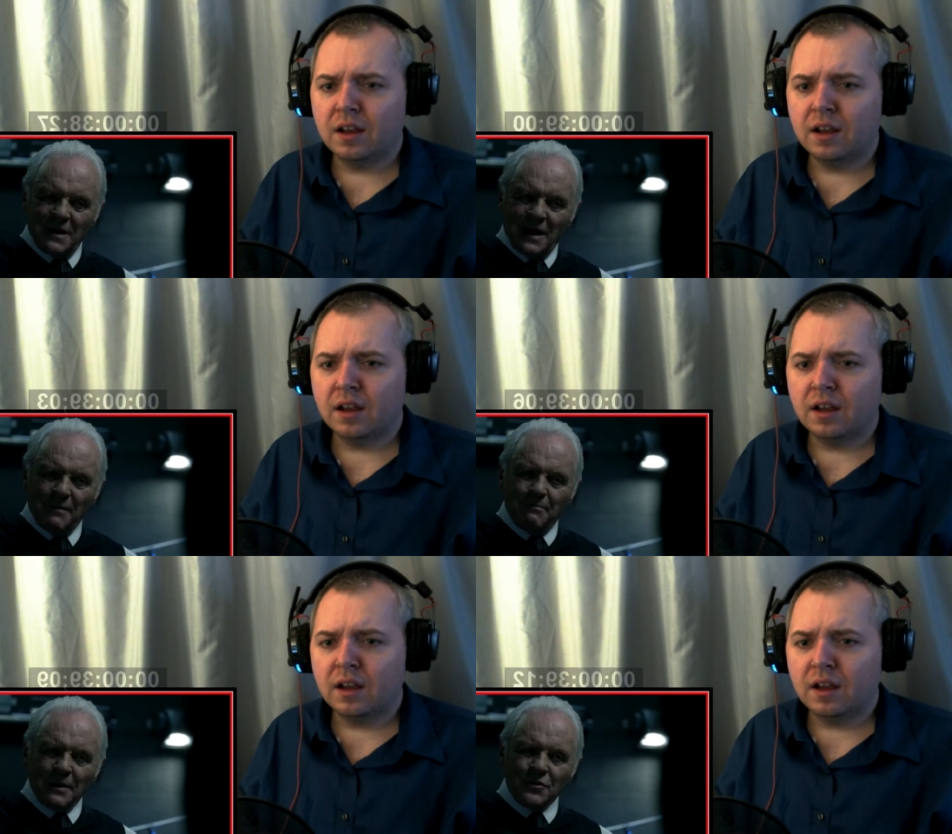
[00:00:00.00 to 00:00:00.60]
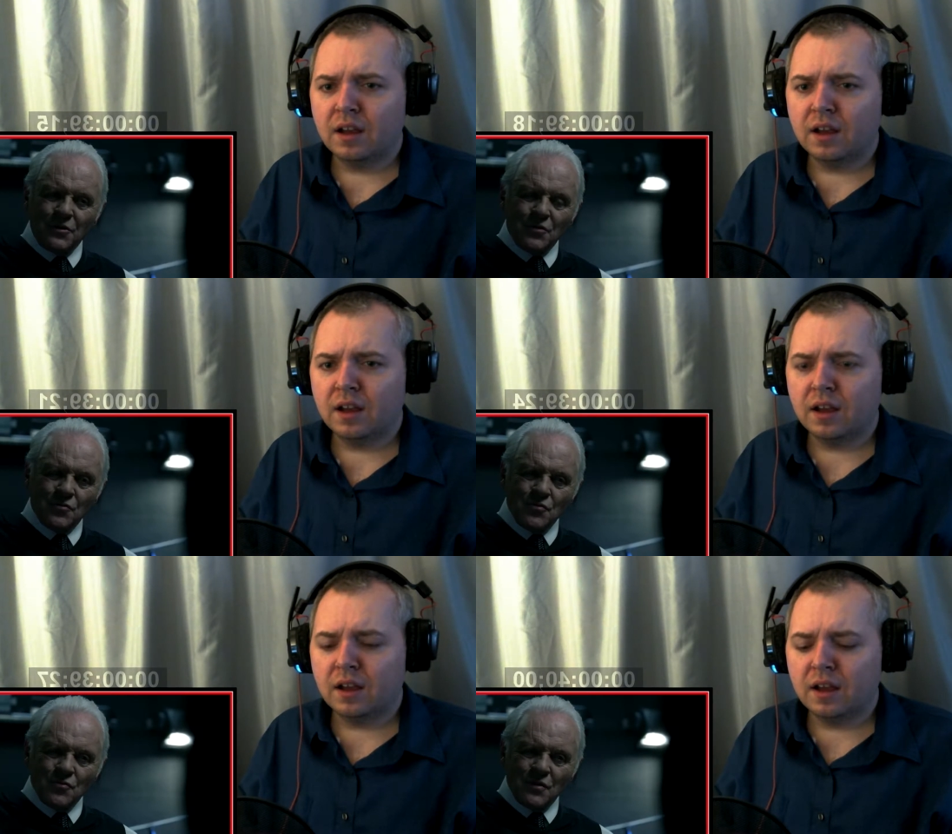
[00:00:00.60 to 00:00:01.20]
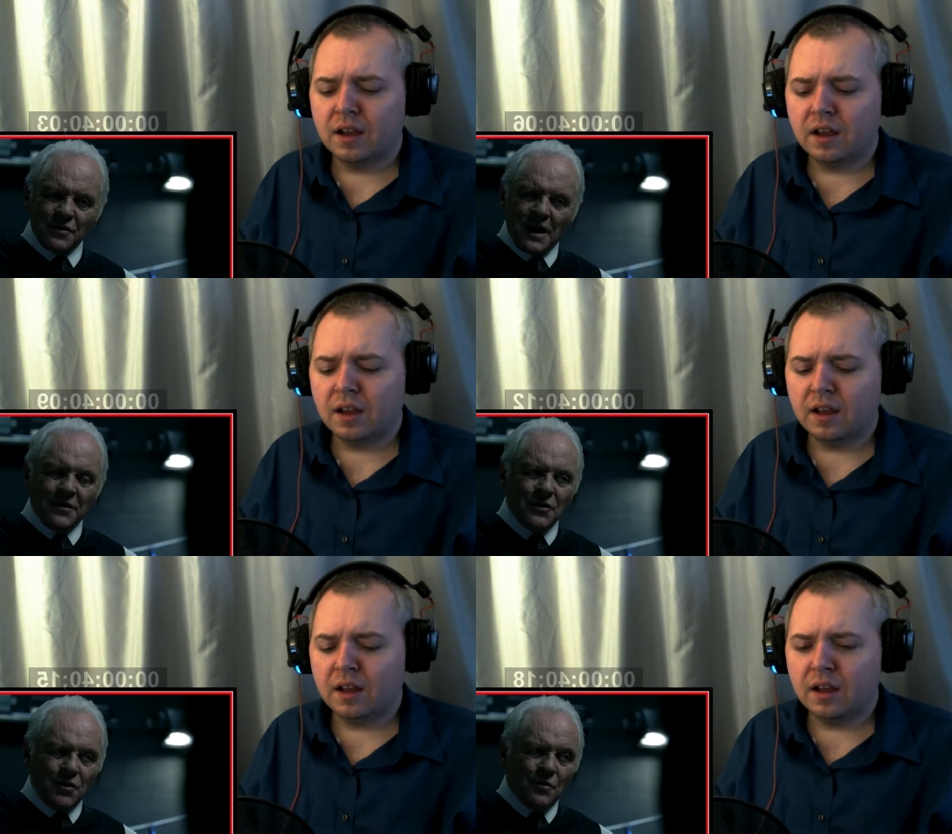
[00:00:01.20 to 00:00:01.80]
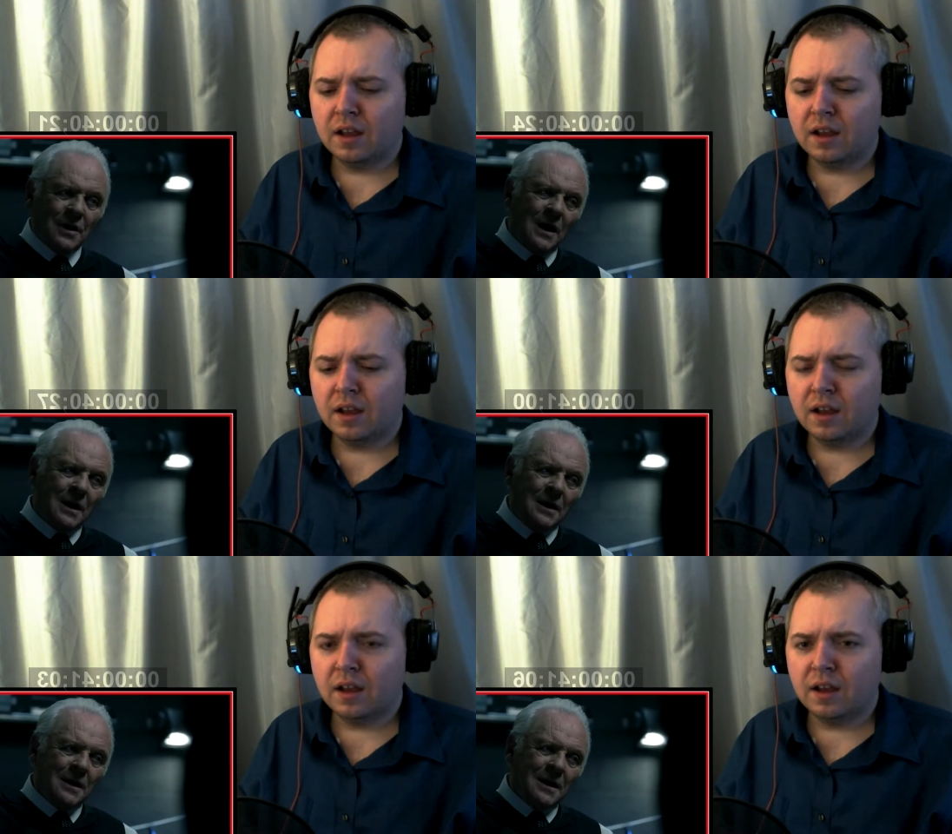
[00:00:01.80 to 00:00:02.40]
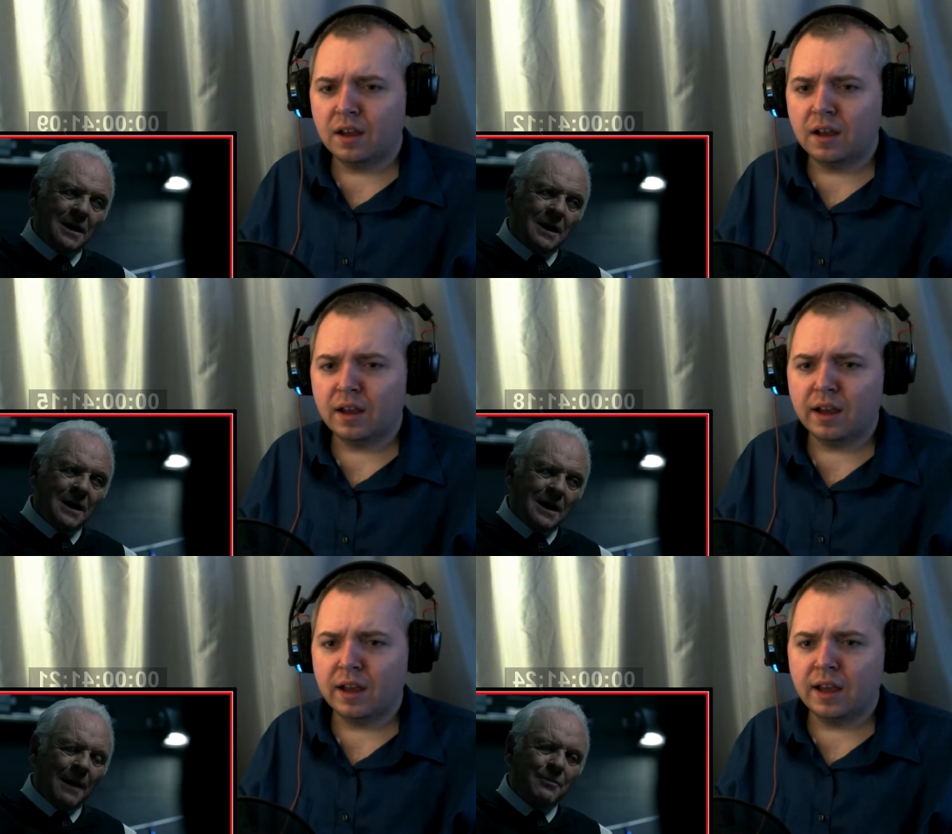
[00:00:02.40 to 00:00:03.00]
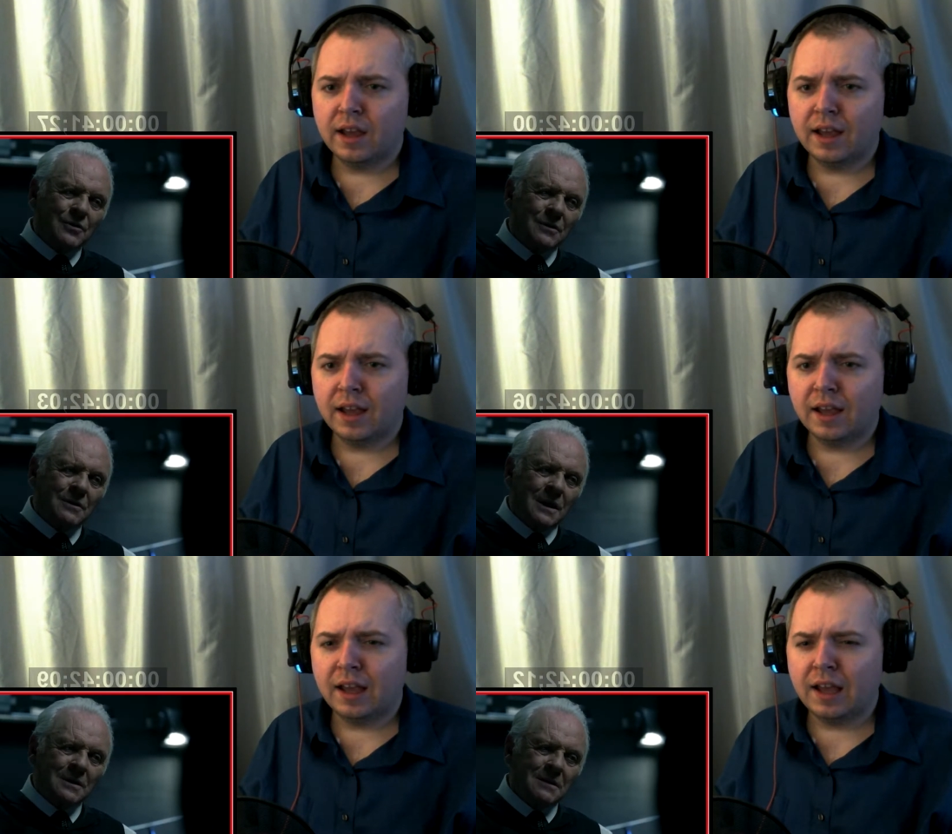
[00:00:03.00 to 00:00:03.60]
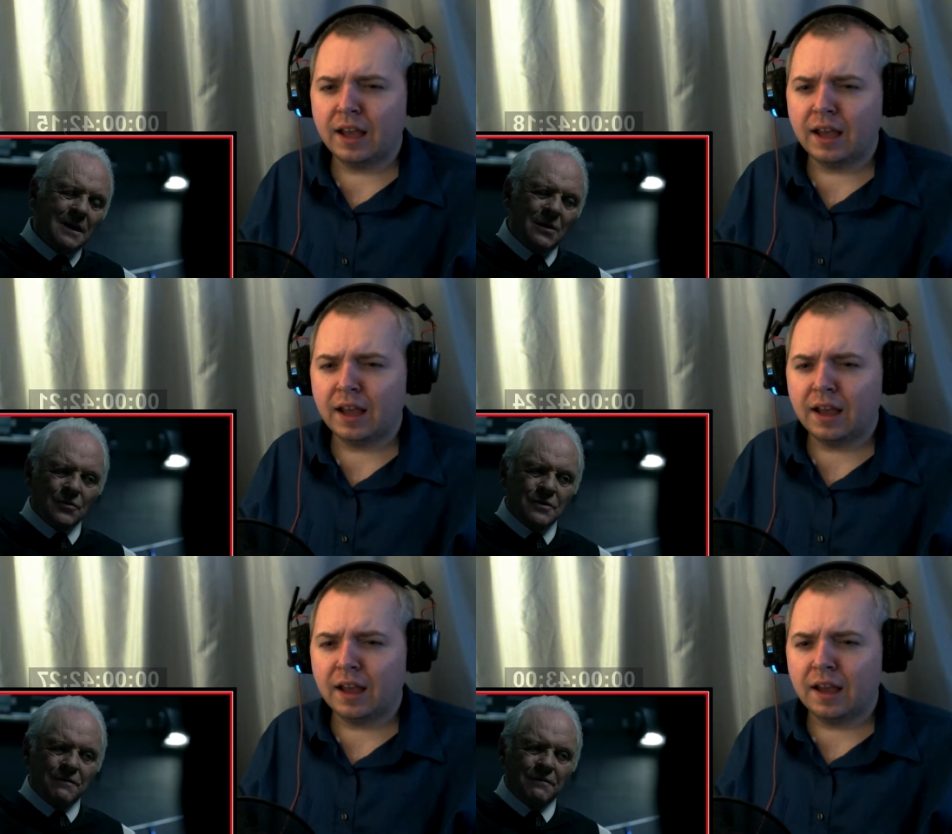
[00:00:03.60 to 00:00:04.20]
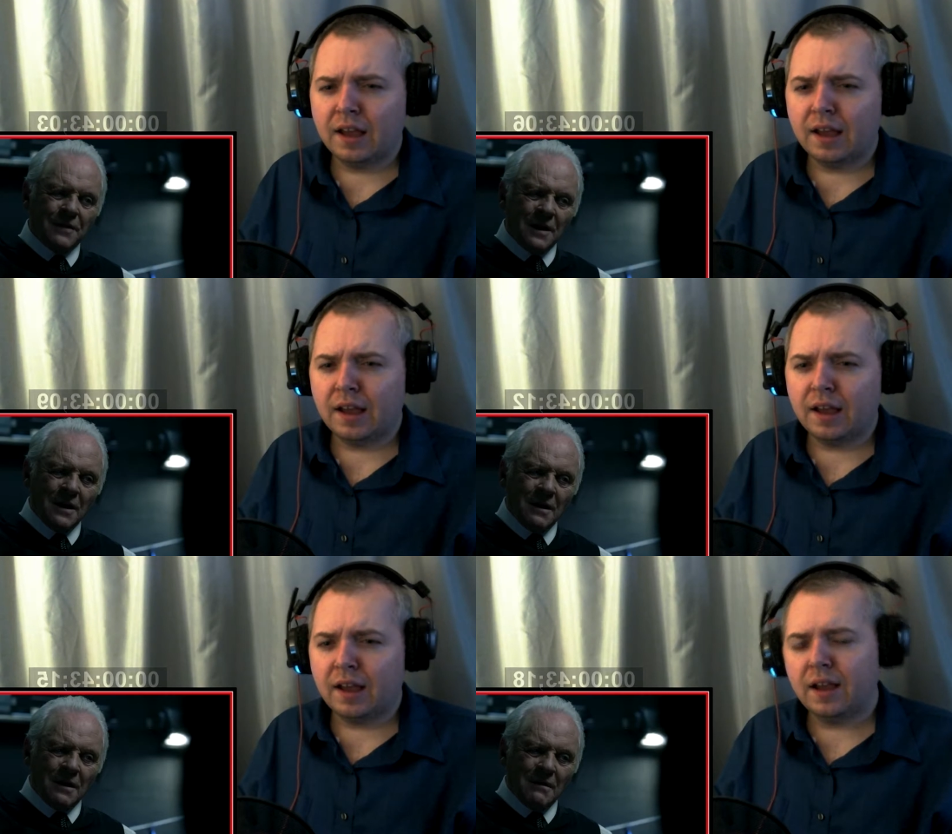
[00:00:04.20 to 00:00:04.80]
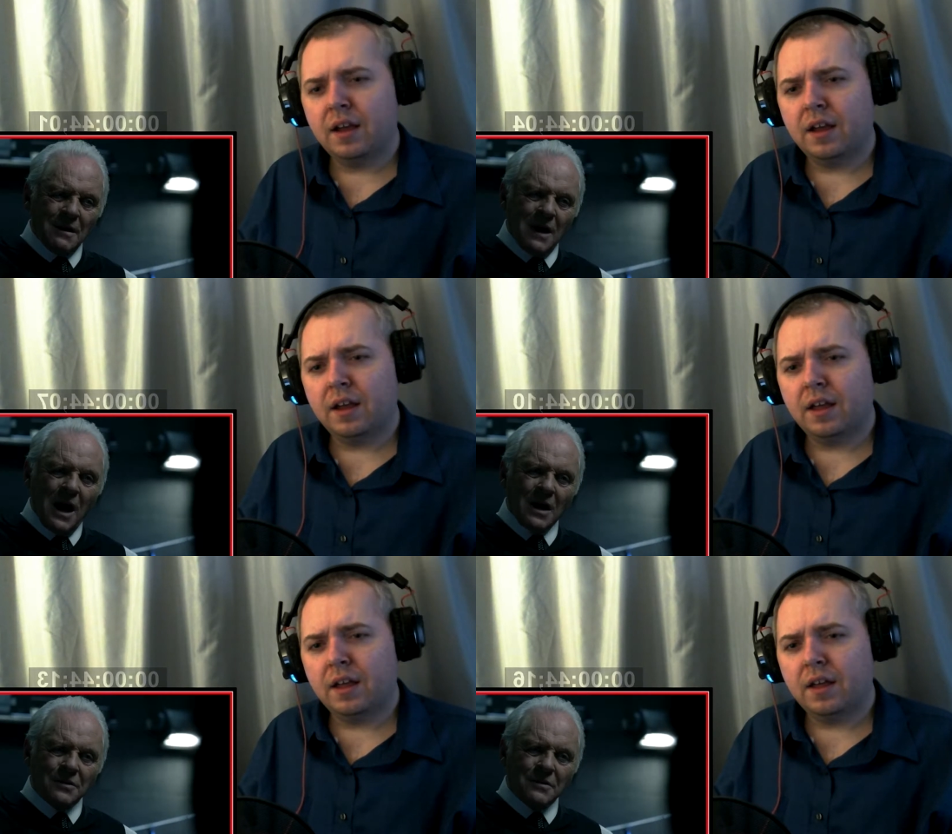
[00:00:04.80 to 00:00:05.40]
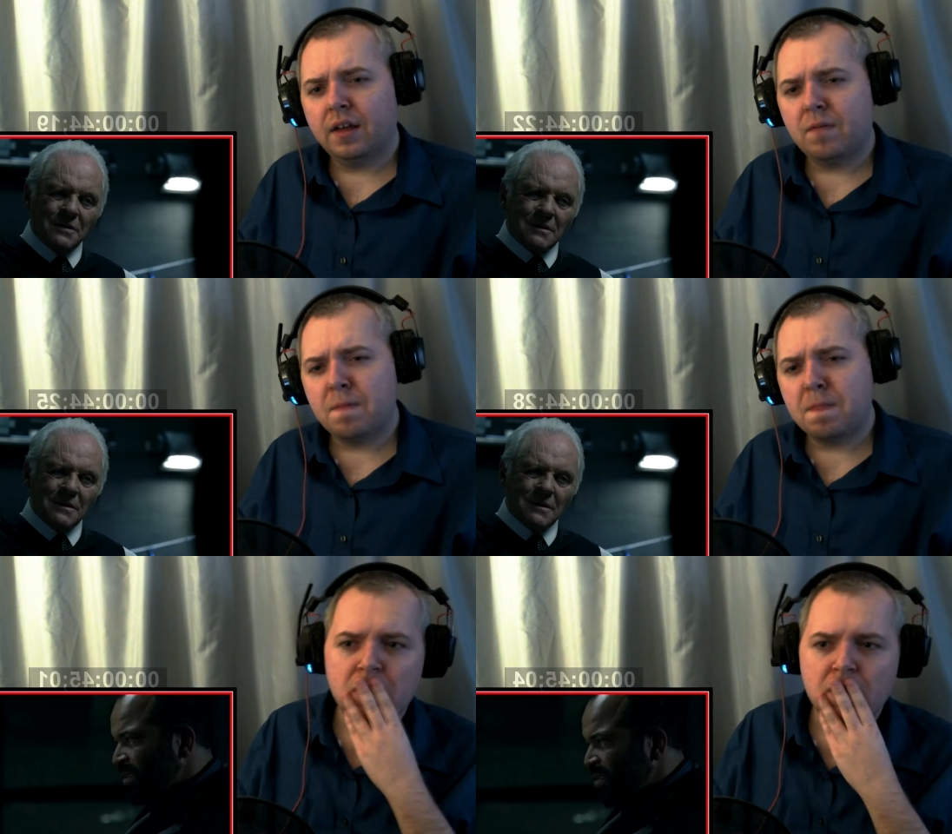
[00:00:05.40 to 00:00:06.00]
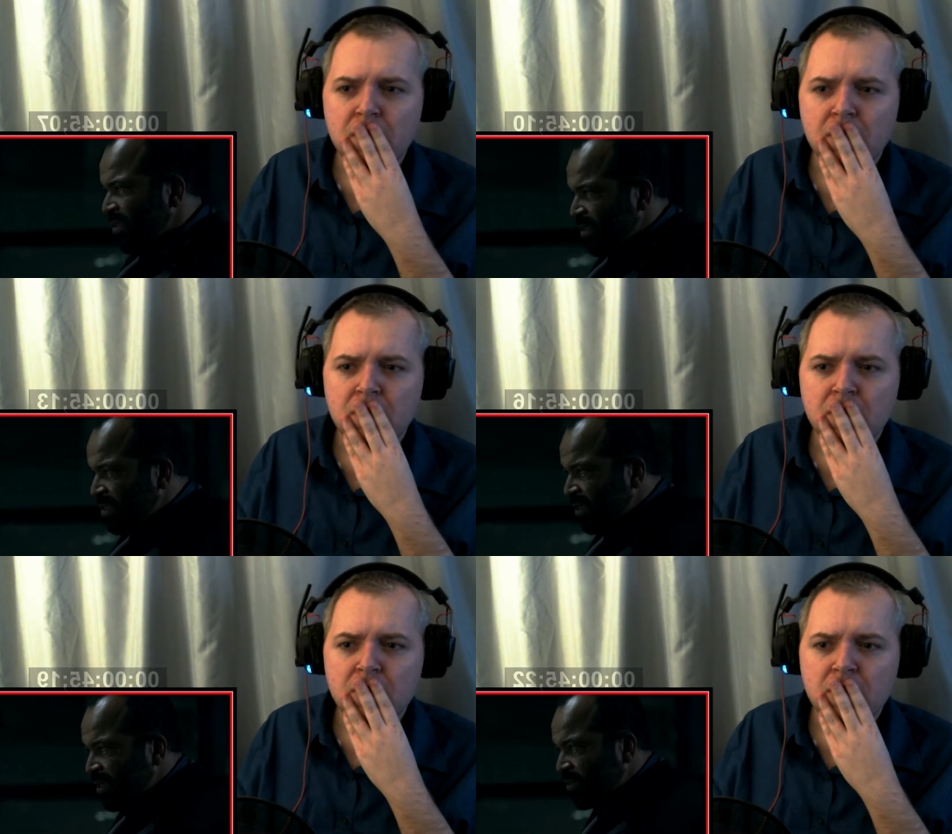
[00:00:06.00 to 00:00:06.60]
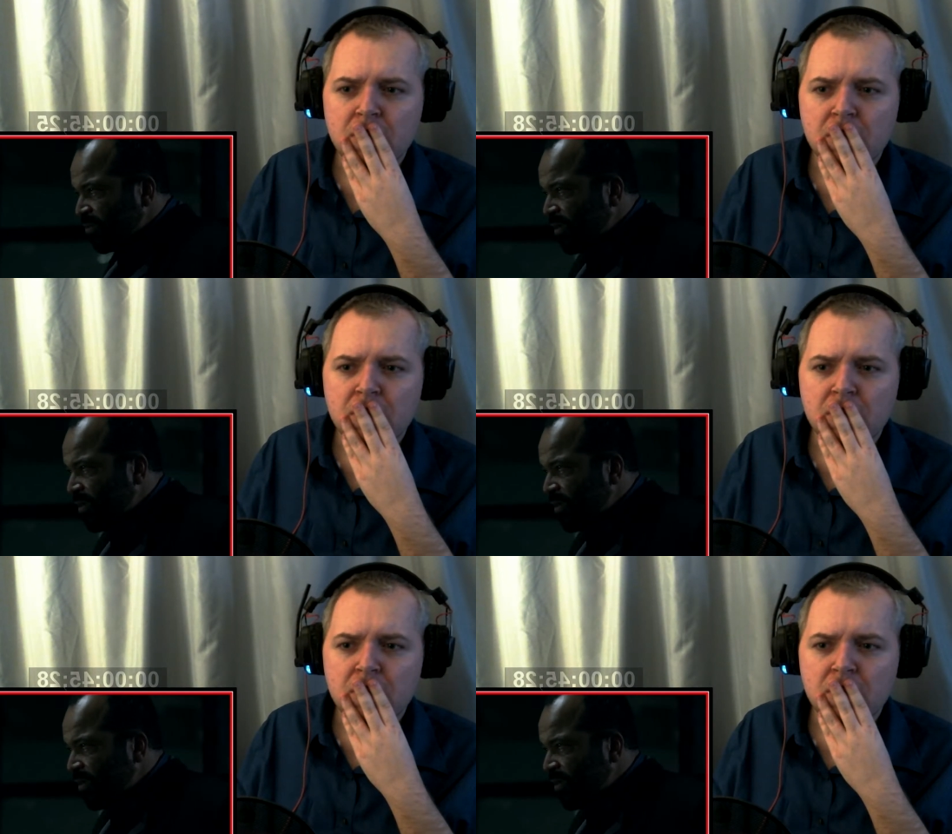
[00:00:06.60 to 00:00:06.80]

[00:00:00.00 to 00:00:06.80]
Speaker 1: I built you, and together you and I captured that elusive thing, heart. You